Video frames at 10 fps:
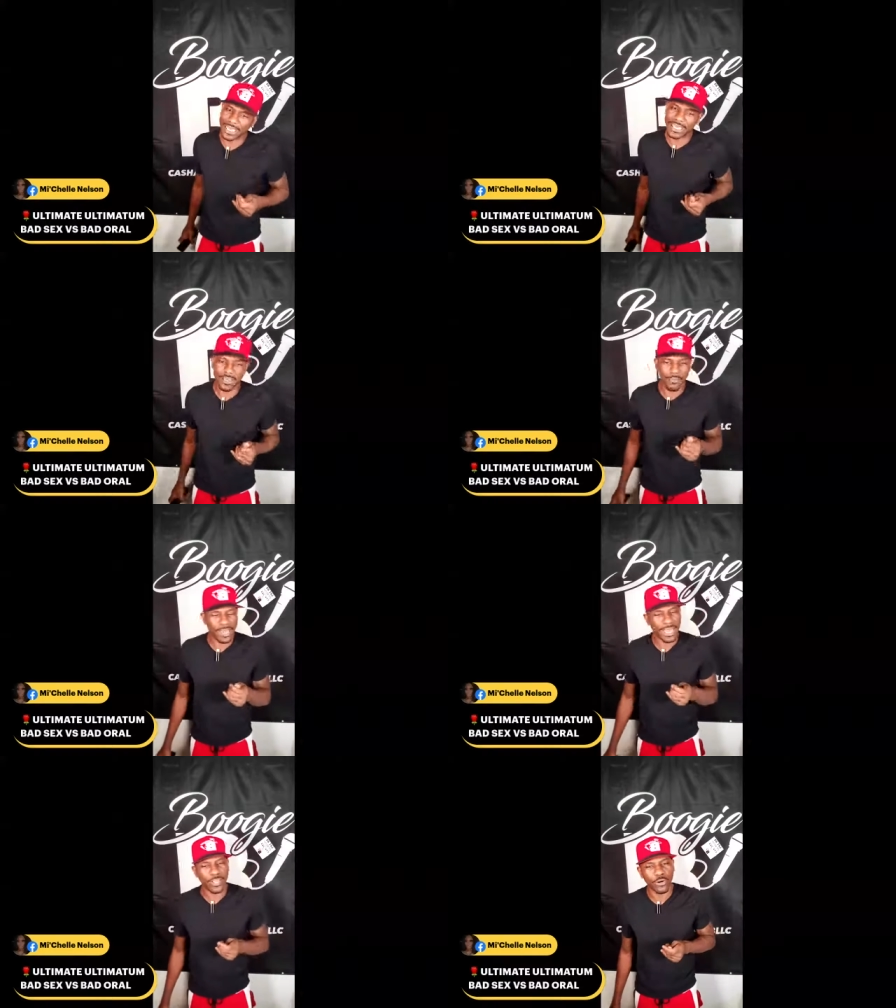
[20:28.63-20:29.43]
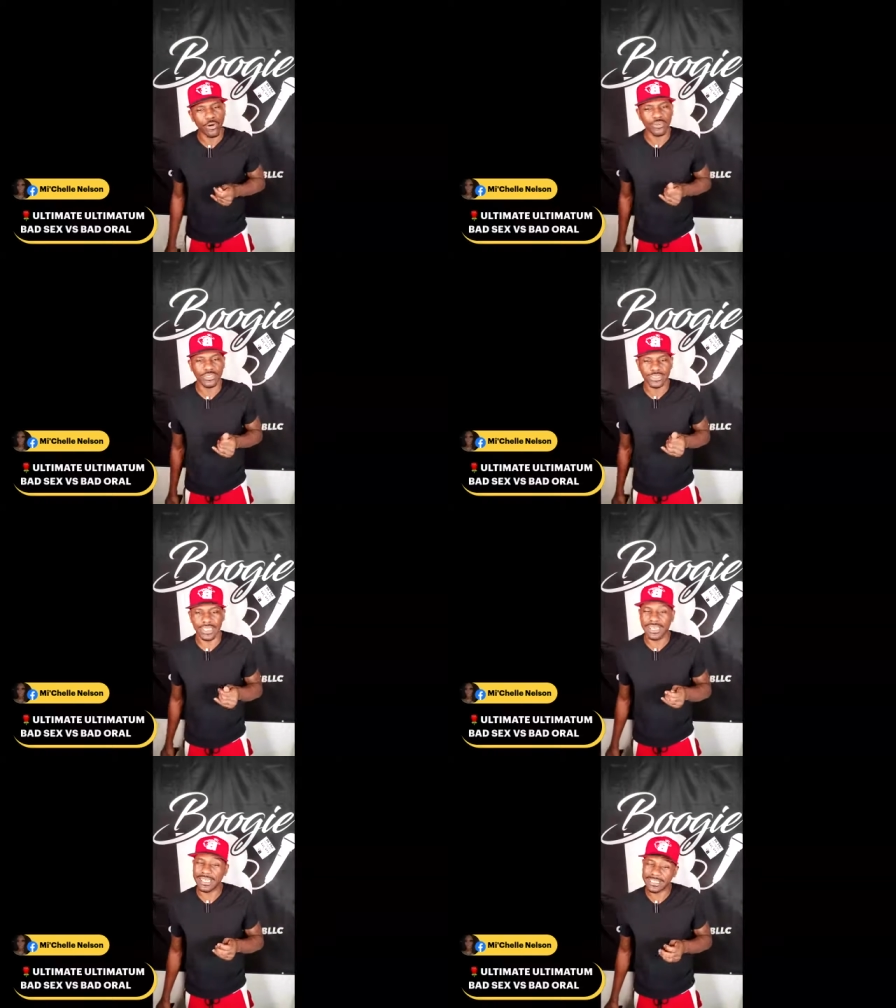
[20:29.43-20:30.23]
they give bad oral to
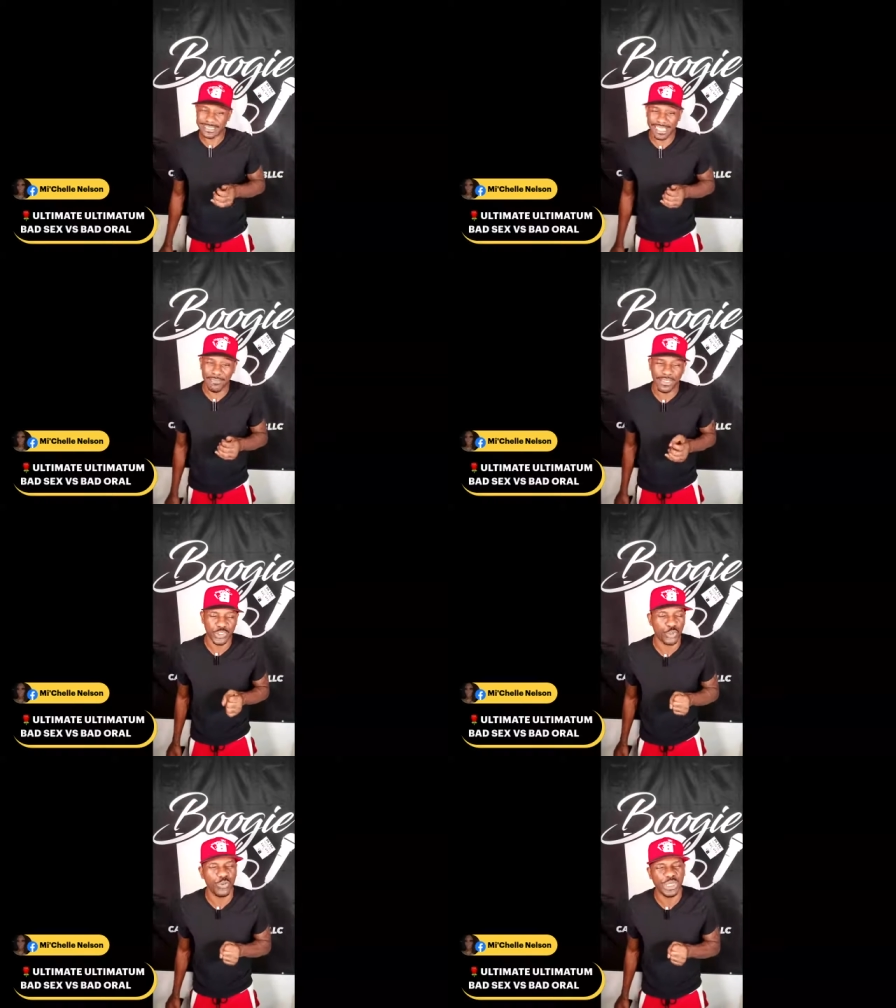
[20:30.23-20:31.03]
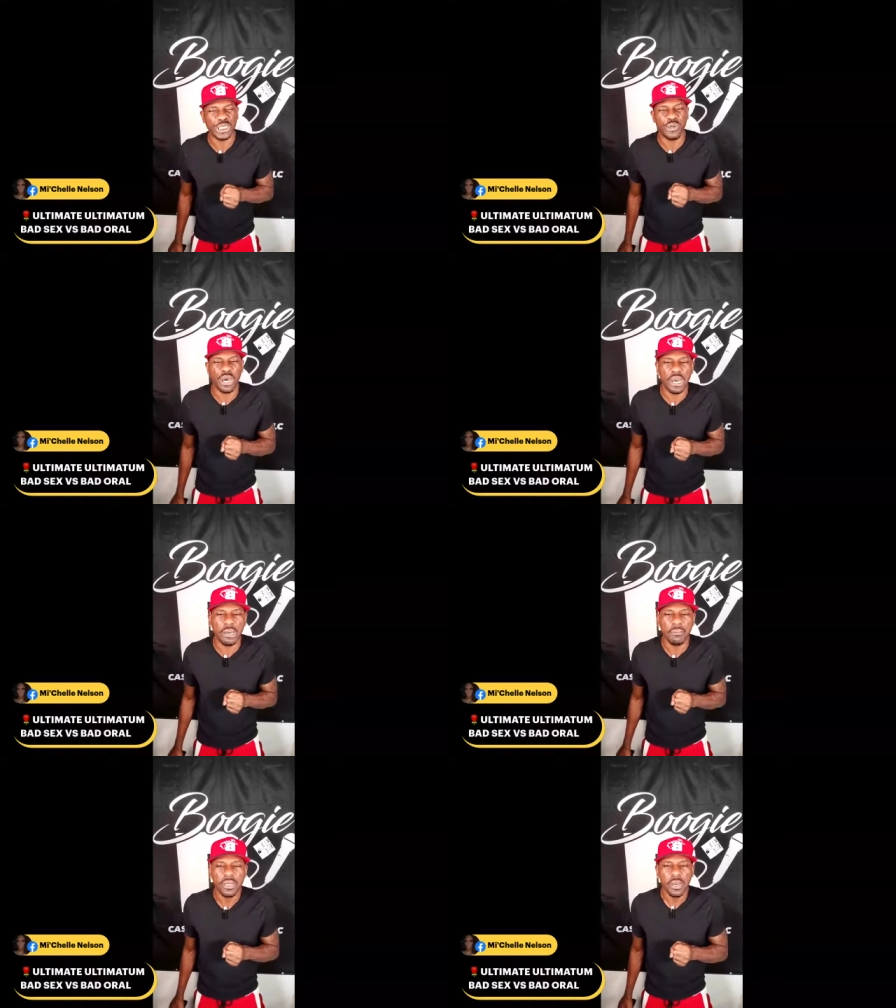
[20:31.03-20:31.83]
us, they be chewing you
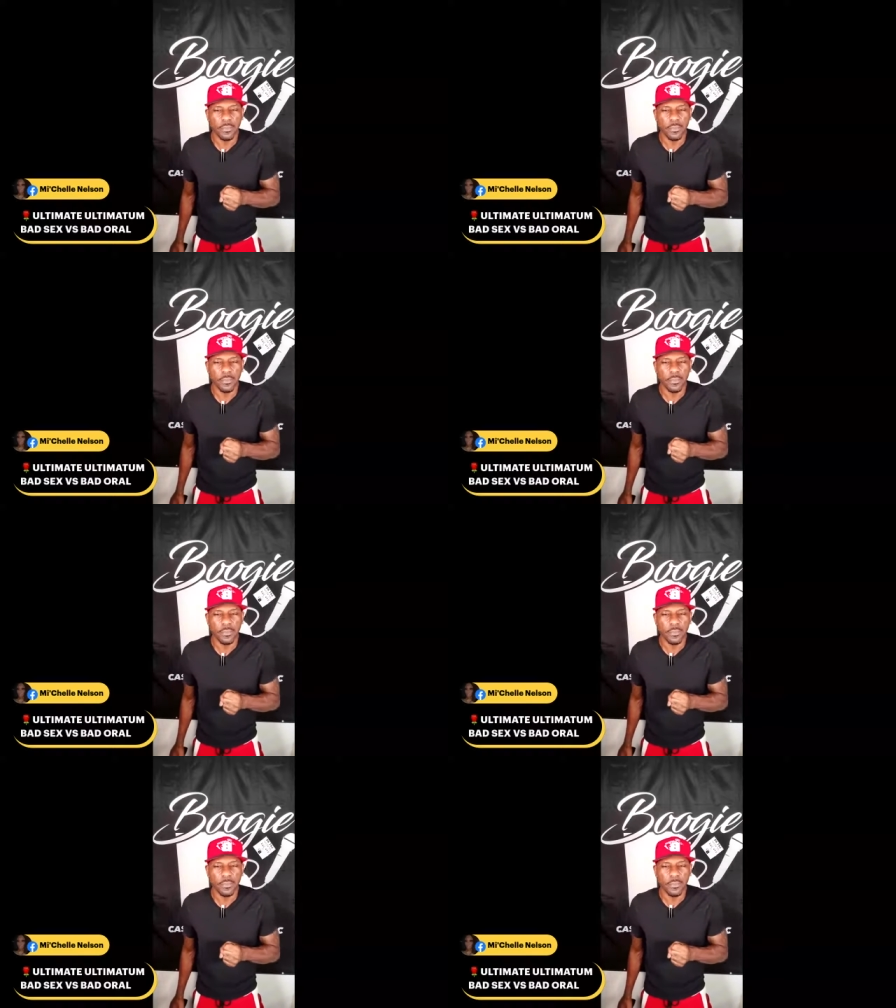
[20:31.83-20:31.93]
up,